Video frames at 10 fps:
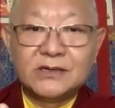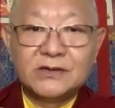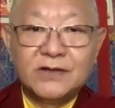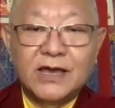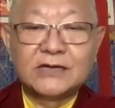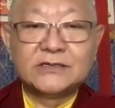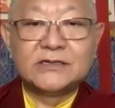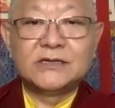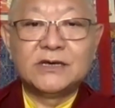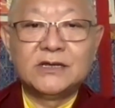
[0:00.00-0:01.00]

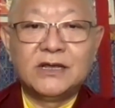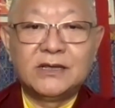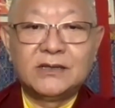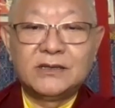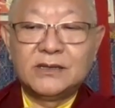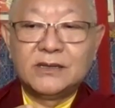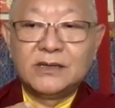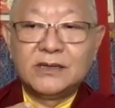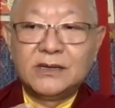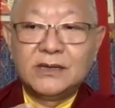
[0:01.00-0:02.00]
reacting
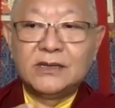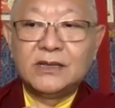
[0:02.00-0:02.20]
in